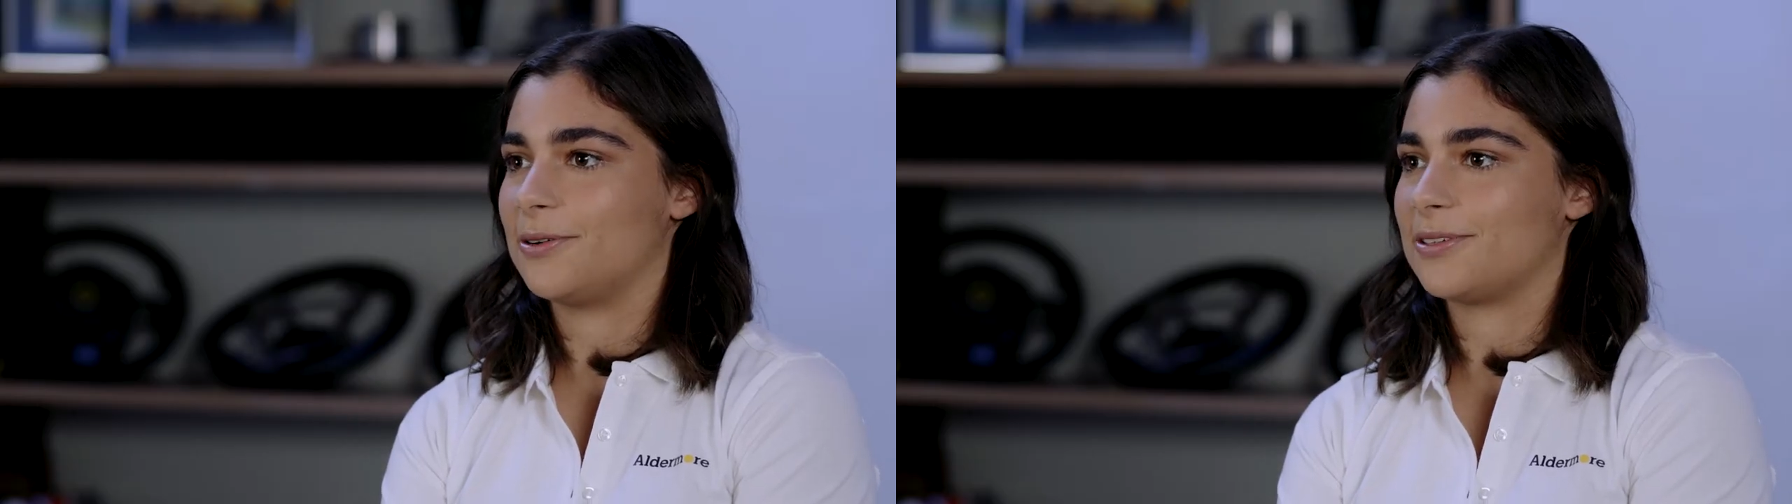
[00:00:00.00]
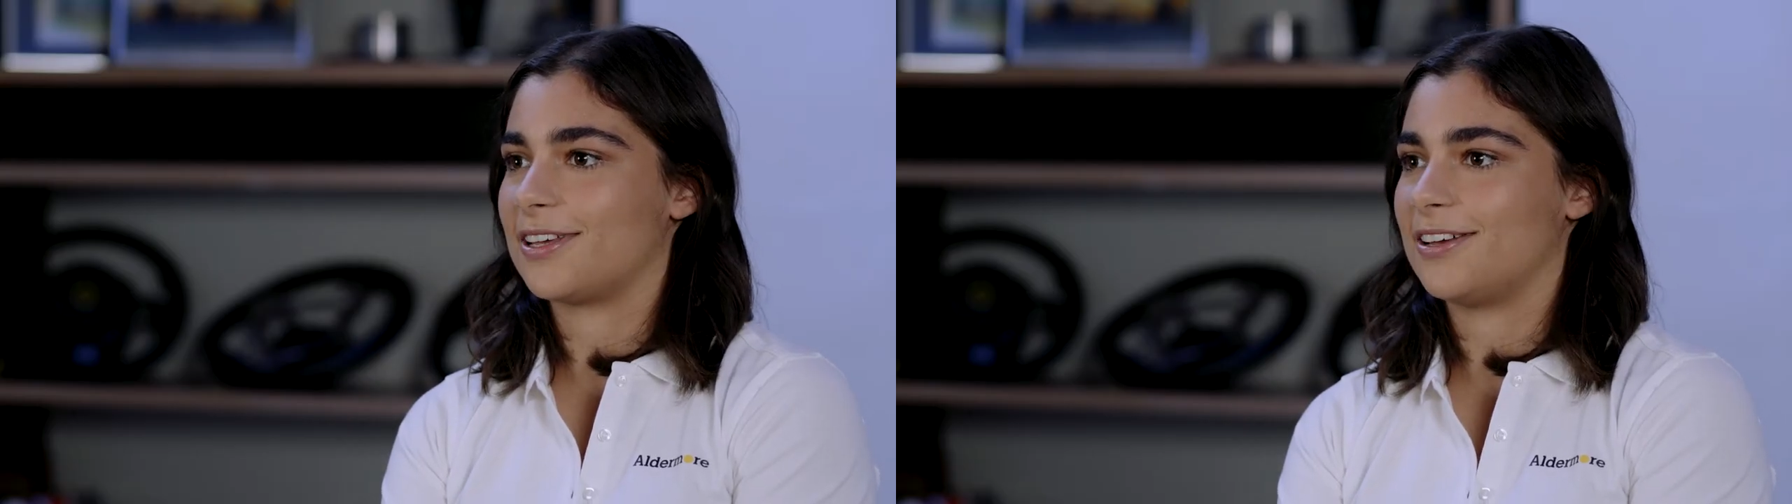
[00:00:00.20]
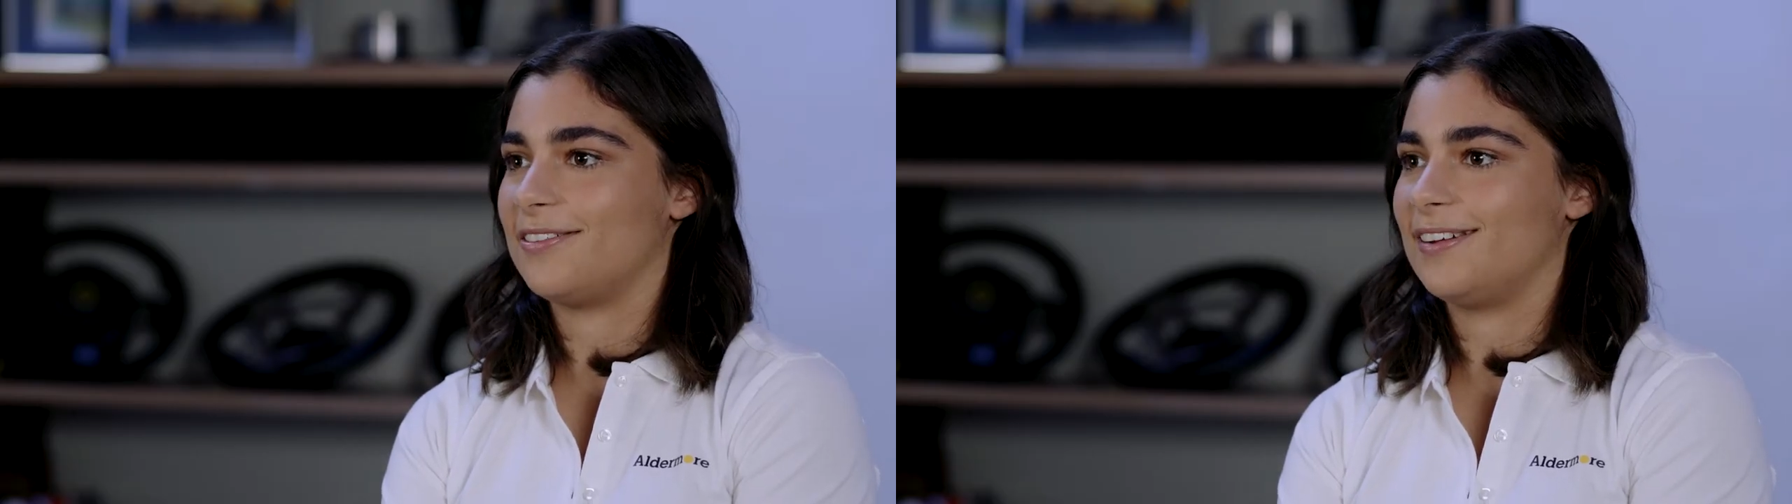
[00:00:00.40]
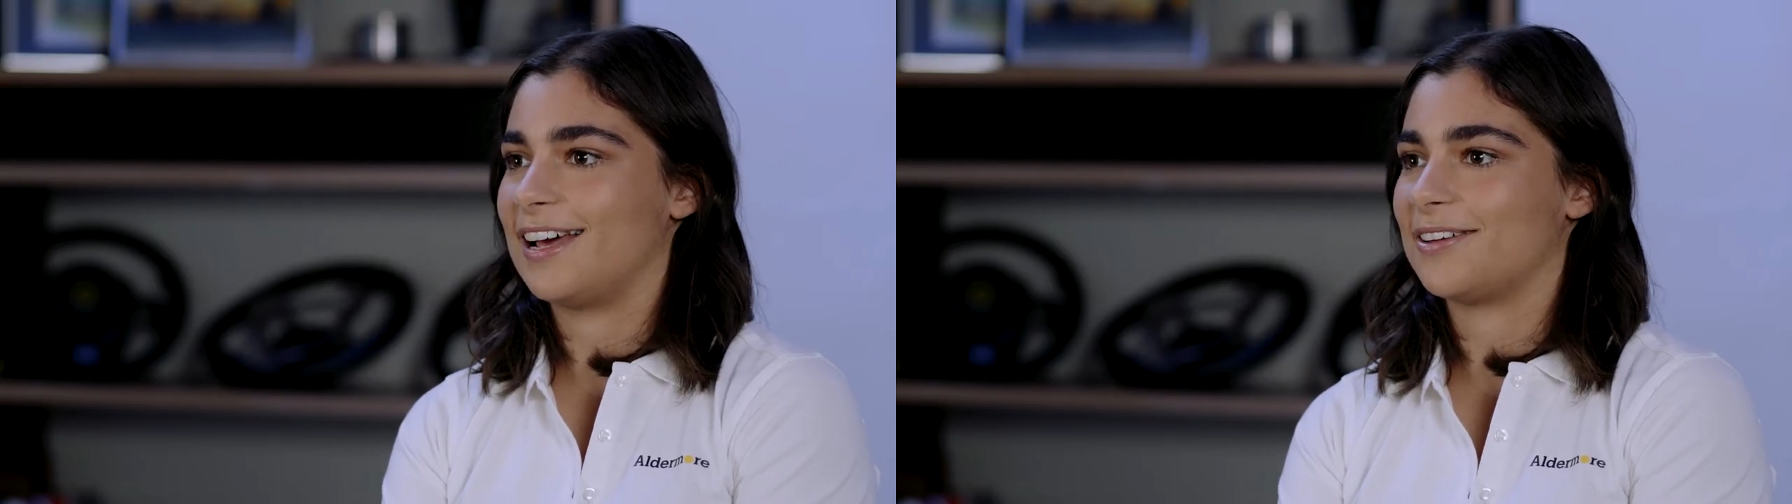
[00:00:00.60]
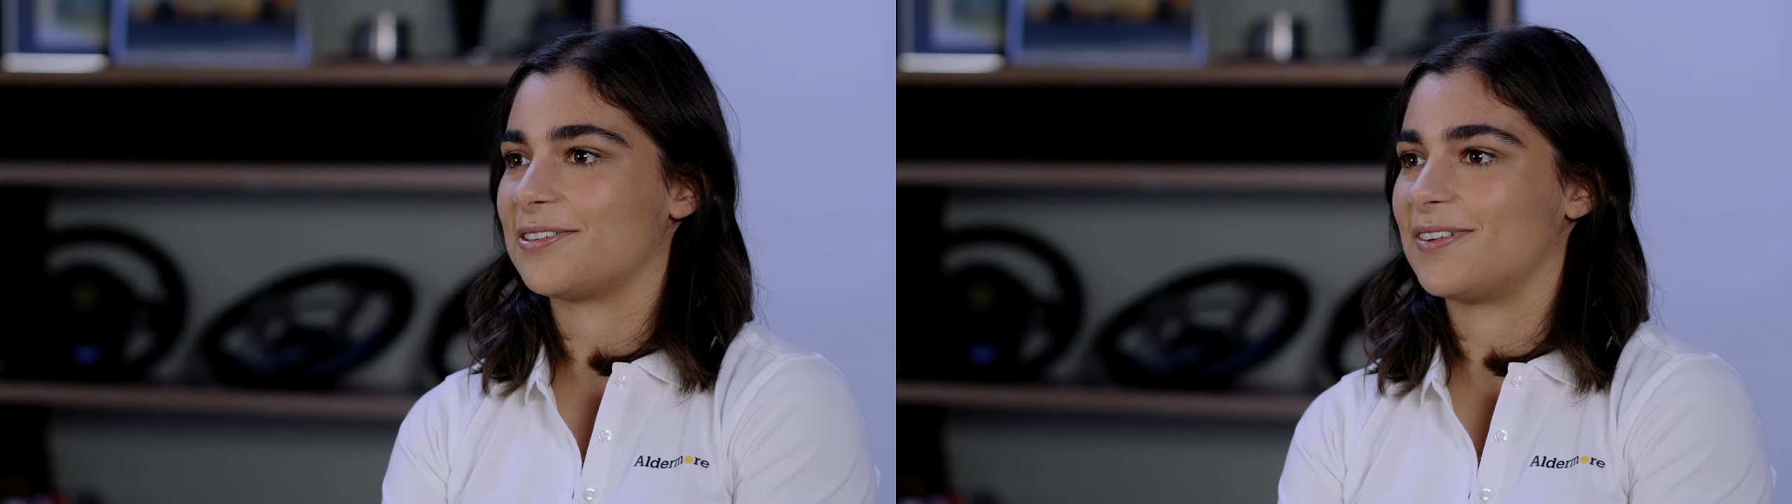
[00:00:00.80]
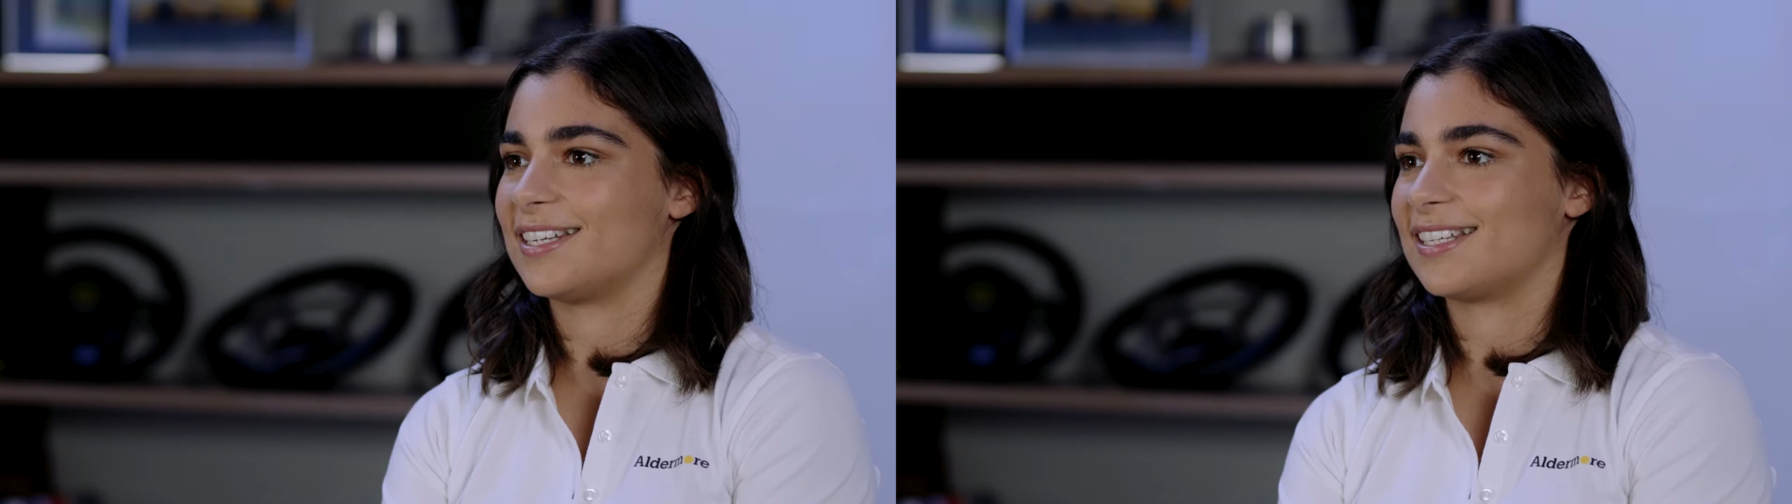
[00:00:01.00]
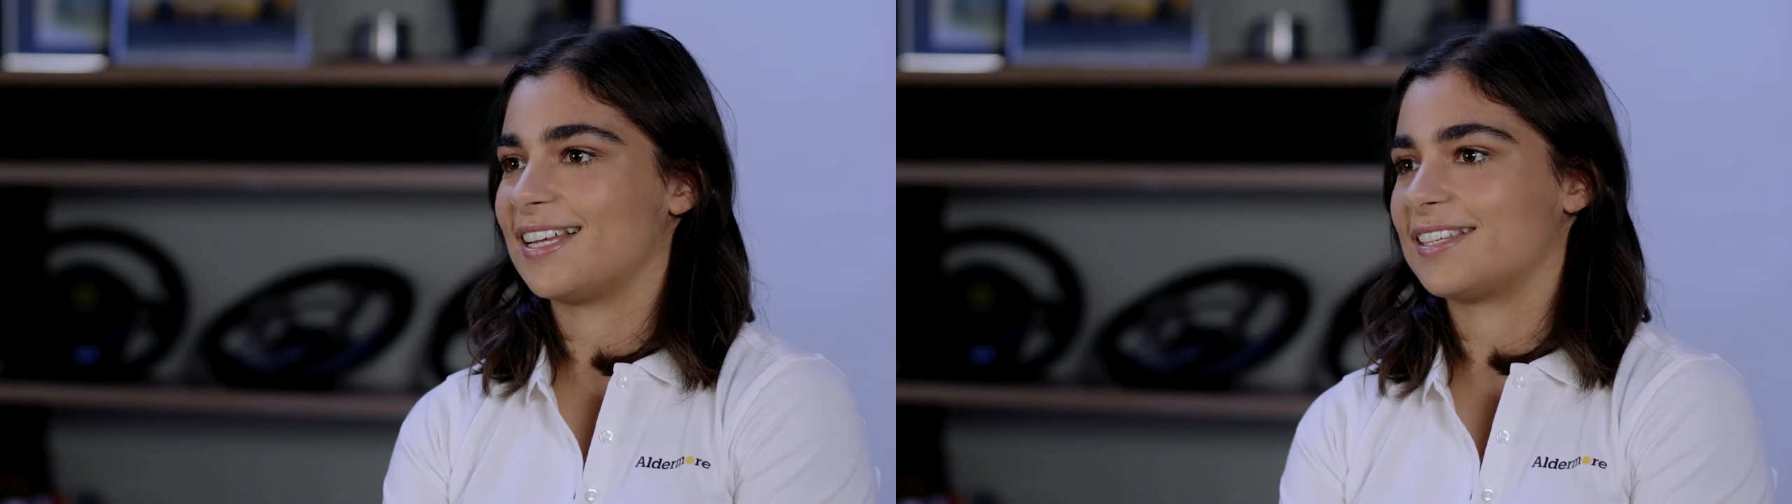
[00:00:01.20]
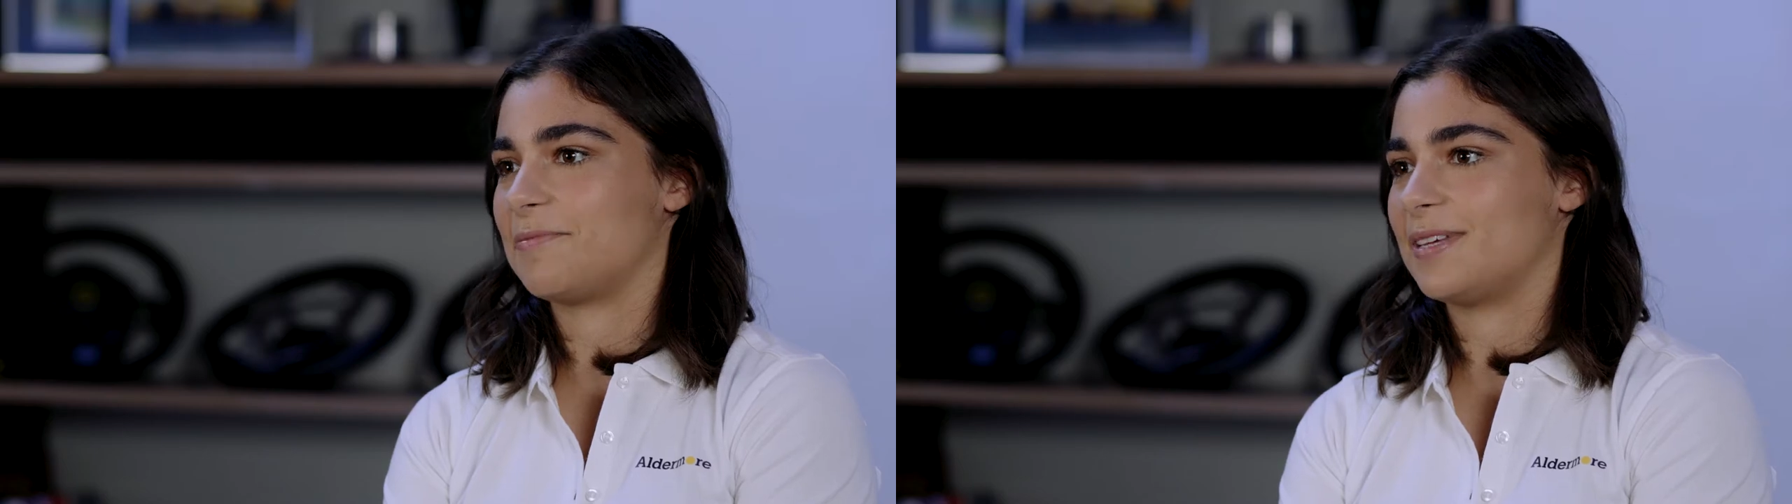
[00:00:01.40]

also now sort of understands the